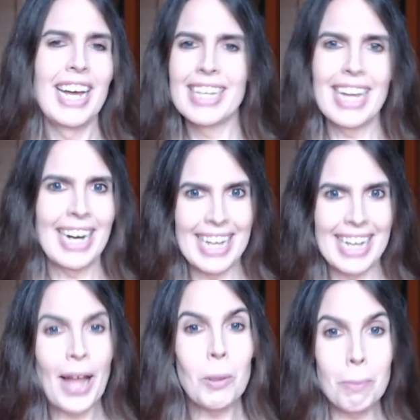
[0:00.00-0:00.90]
get any
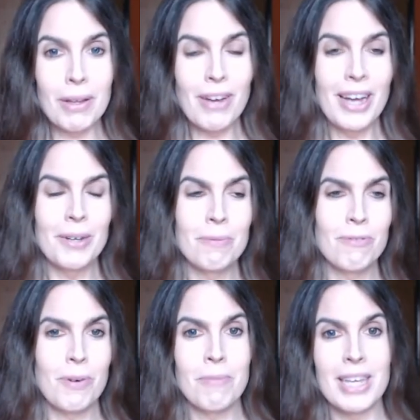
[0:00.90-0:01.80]
help um,
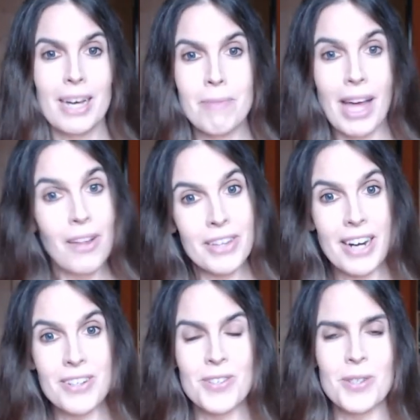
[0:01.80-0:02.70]
from the um,
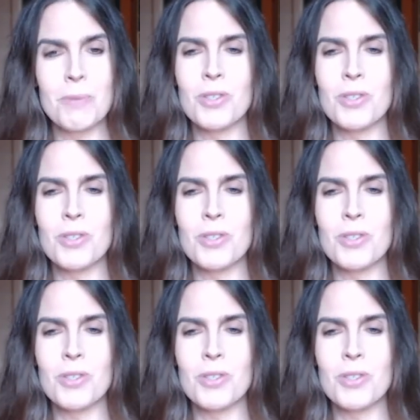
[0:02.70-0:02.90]
healthcare system.